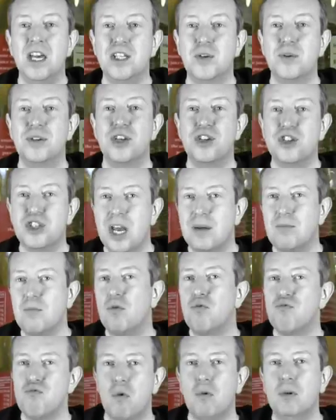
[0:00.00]
so as a
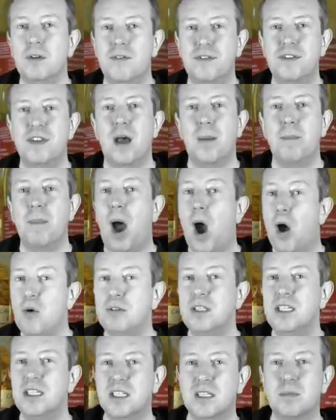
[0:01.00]
general rule of thumb,
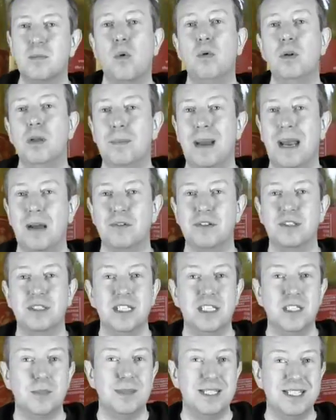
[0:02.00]
only small amounts
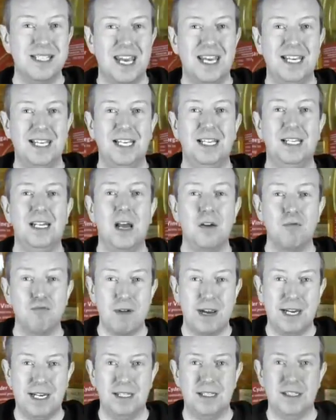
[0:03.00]
need to be taken at
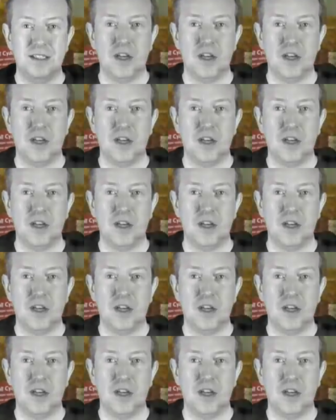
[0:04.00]
regular